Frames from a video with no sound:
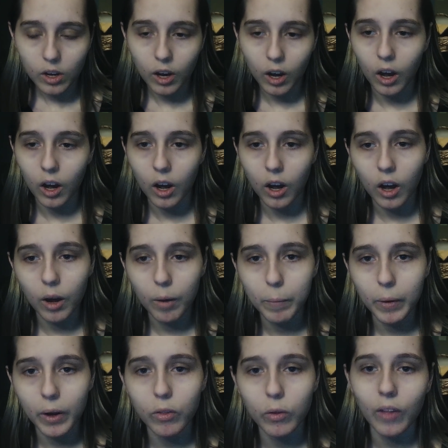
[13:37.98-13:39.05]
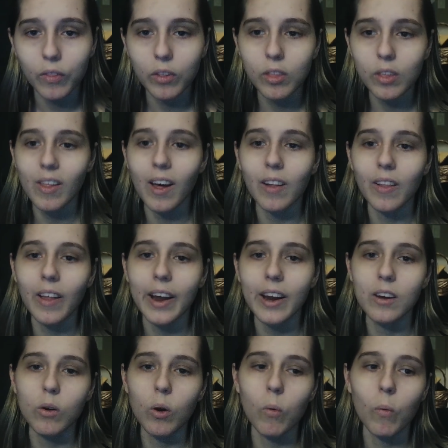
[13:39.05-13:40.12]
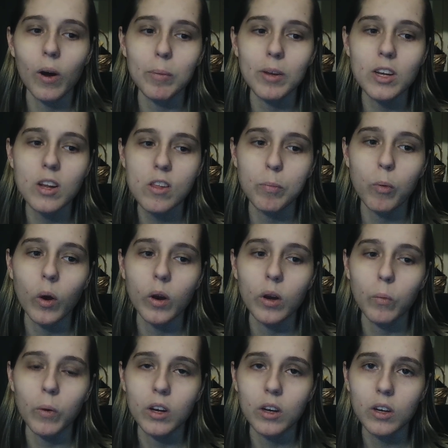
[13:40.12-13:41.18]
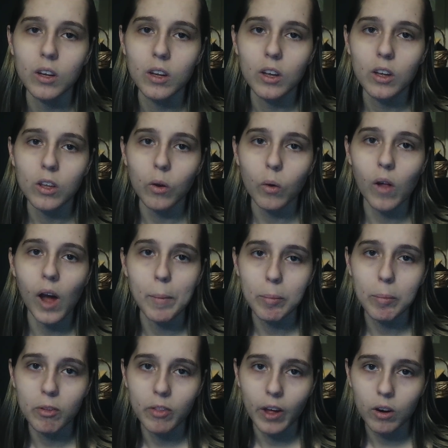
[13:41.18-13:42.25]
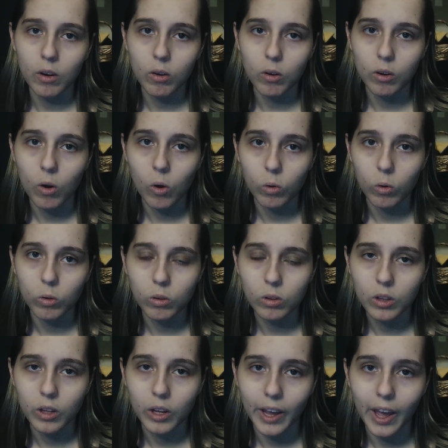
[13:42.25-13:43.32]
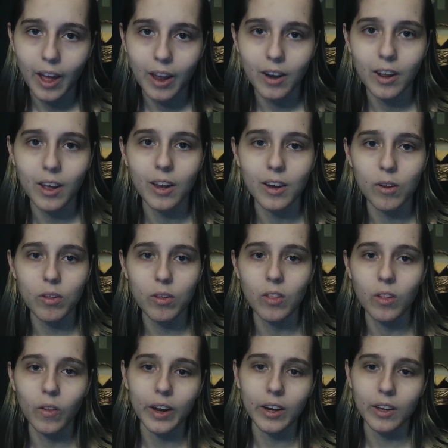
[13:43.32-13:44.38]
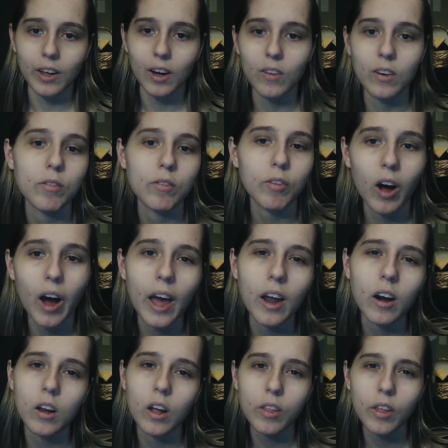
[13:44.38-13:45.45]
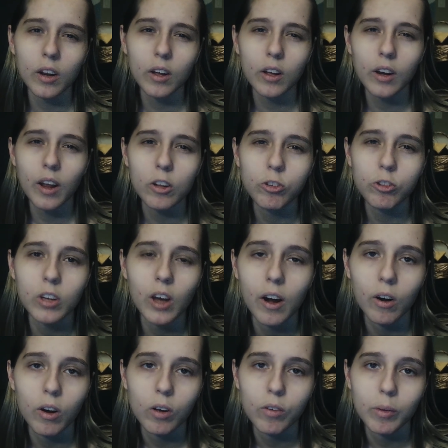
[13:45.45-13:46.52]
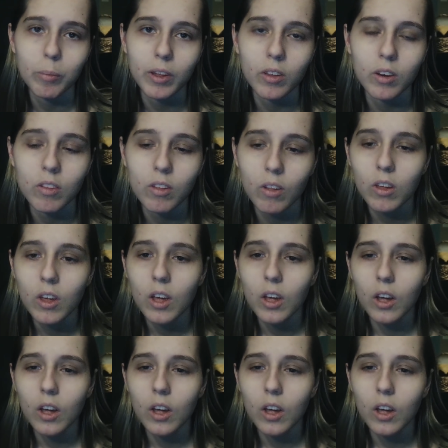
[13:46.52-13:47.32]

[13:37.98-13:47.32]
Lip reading: Because you get to see that light and you don't want to be disappointed when you climb up to that hole again and you see the light again and then you fall. Is that a good analogy? I don't know if that makes any sense.